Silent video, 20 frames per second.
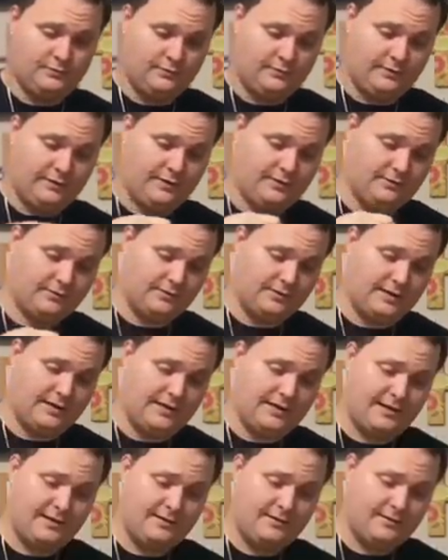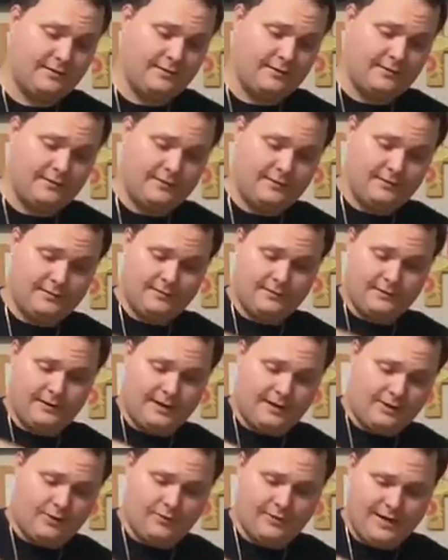You know what I'm saying? Then I
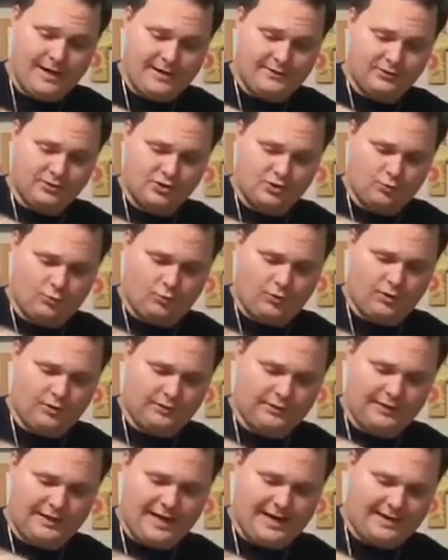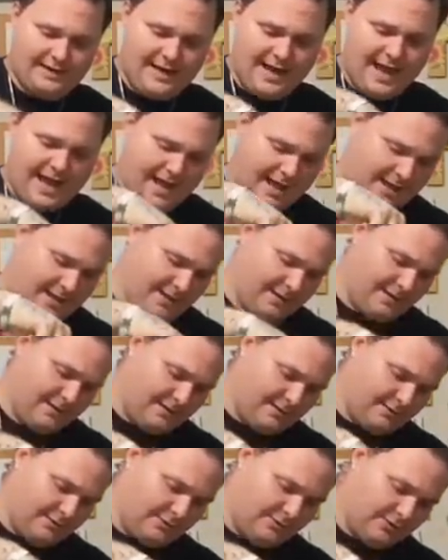go ahead and swirl it like that
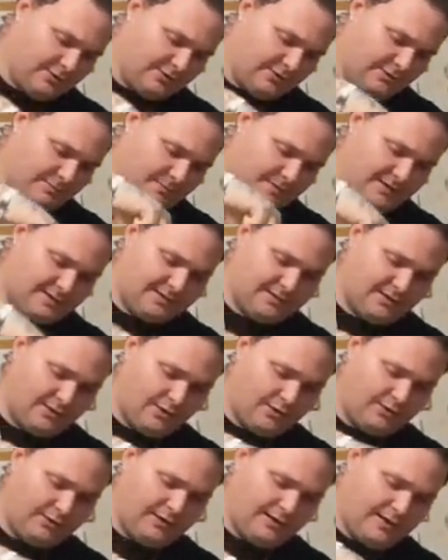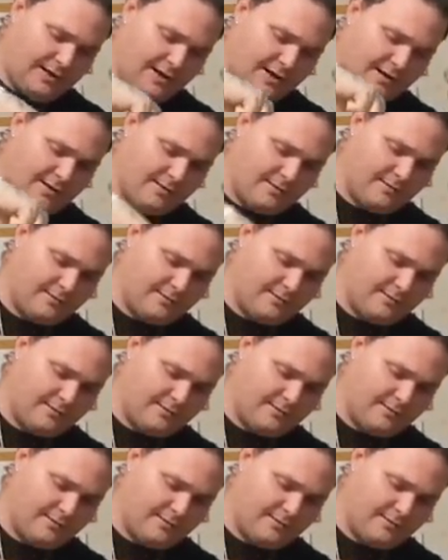just to mix it all in there.